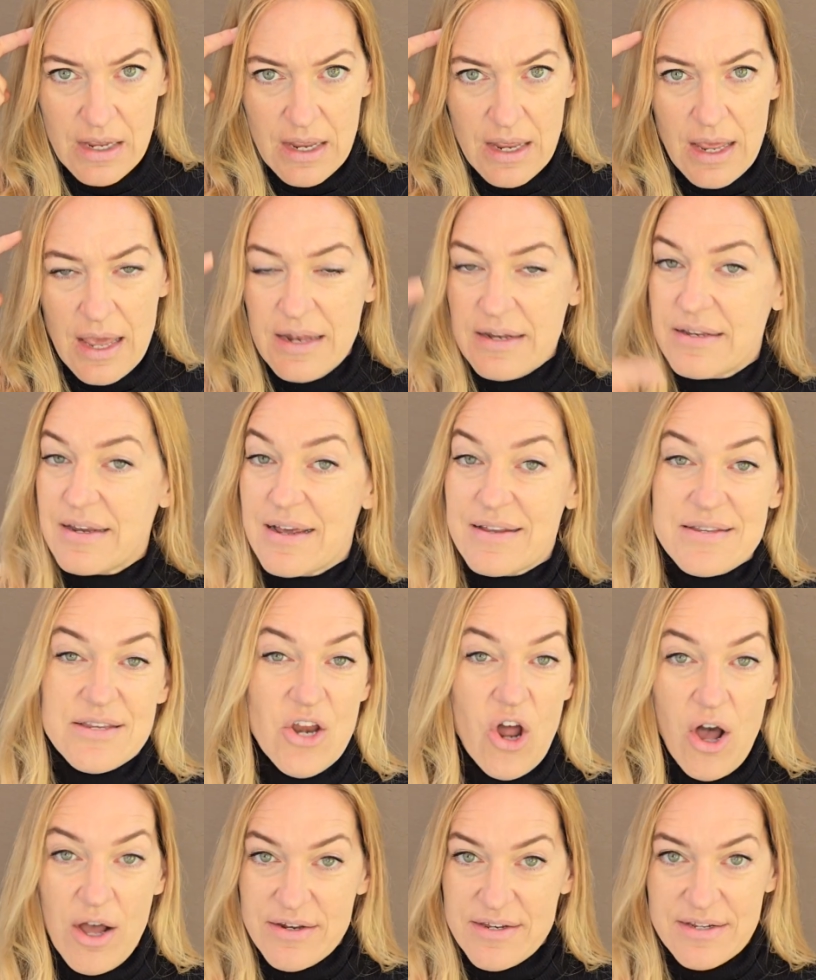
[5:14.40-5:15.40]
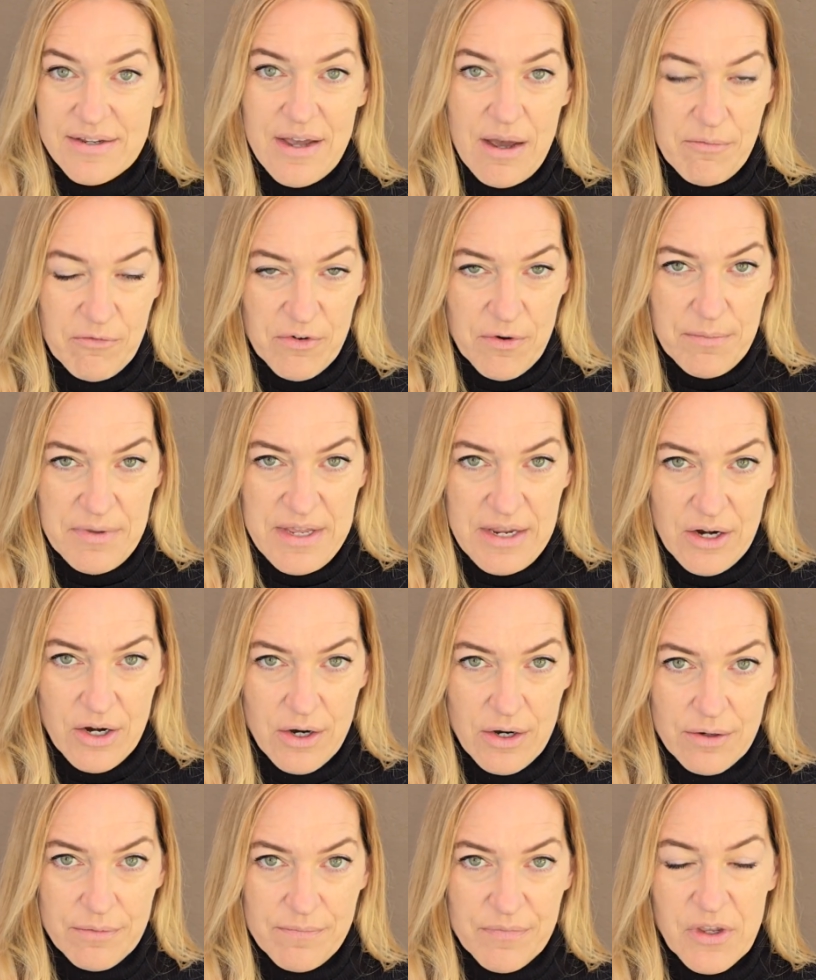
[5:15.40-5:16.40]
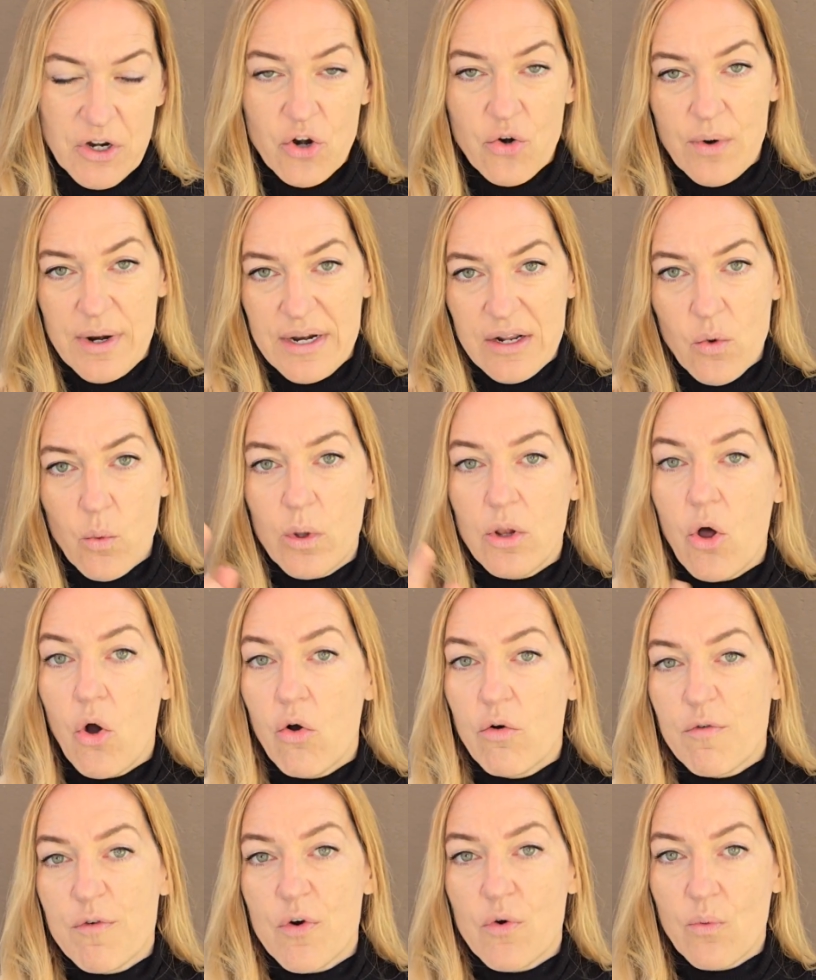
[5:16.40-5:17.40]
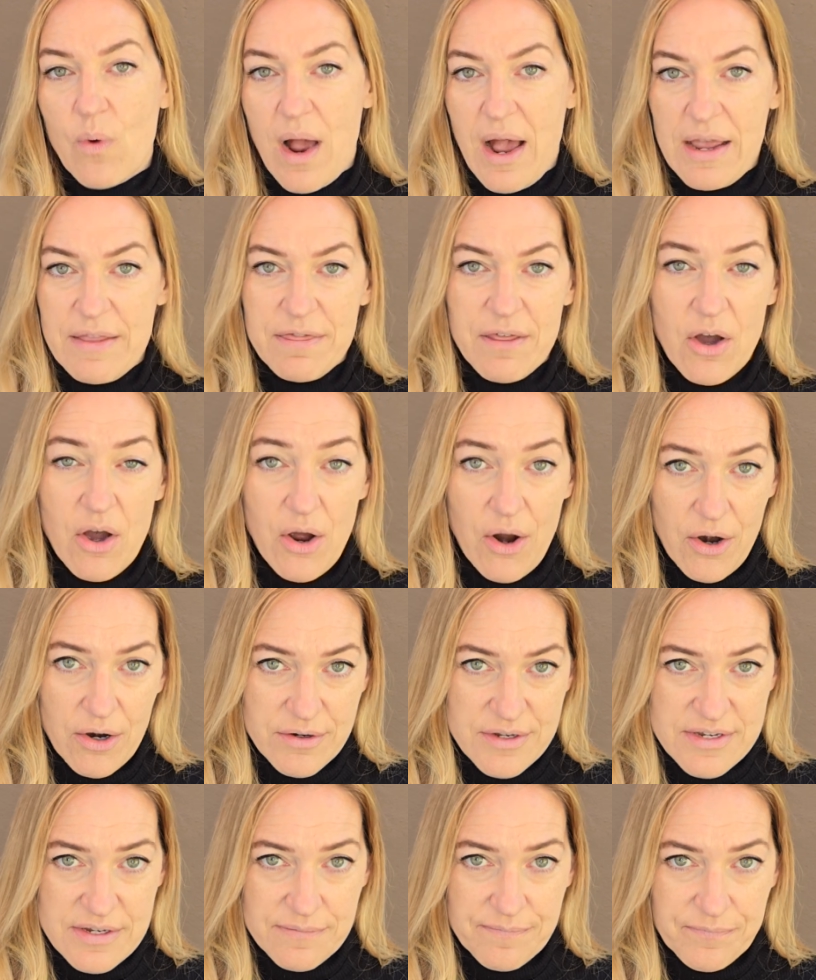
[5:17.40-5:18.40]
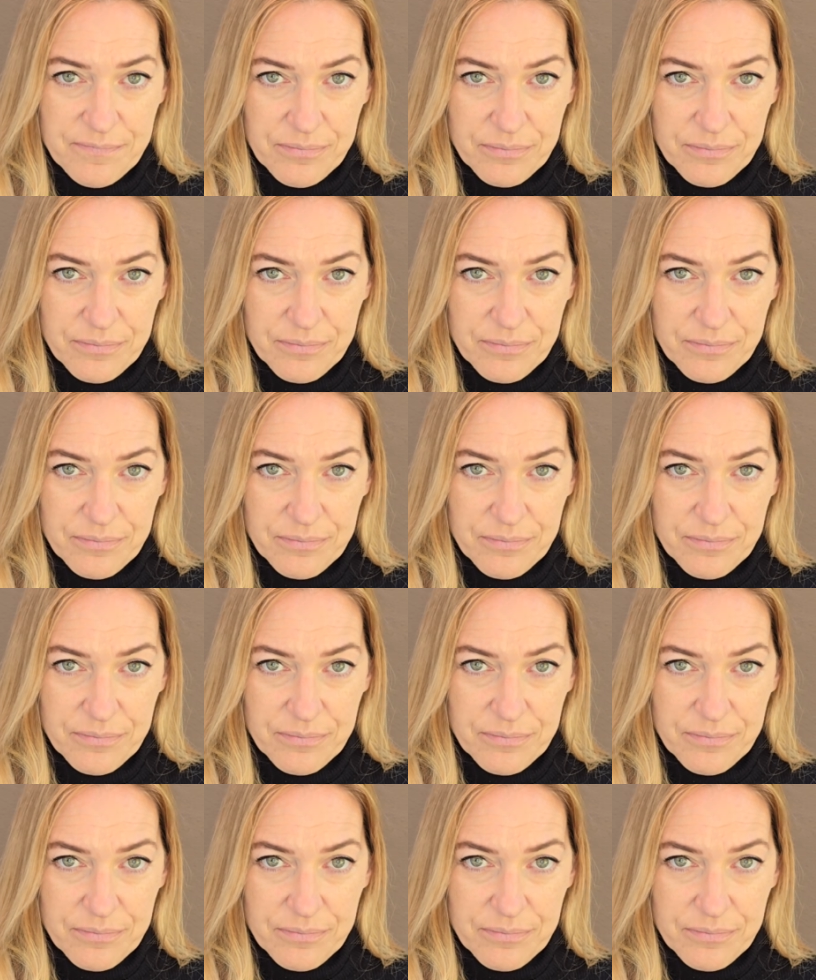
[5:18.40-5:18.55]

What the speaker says: It does not come from here. The critic will override the heart.